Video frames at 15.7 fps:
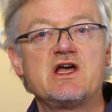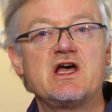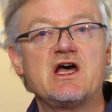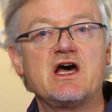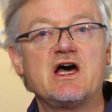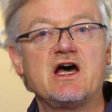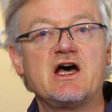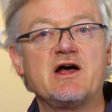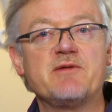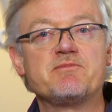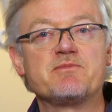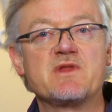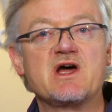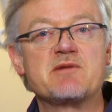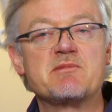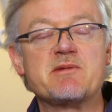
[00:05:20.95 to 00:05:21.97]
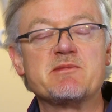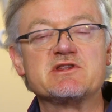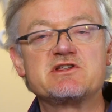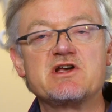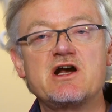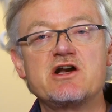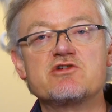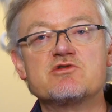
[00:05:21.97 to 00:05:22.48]

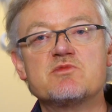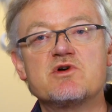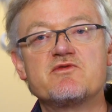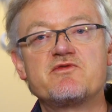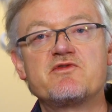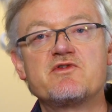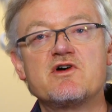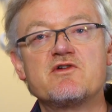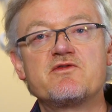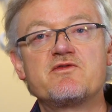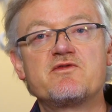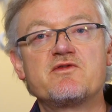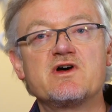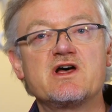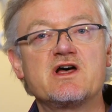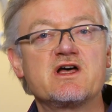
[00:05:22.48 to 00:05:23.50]
armamentarium of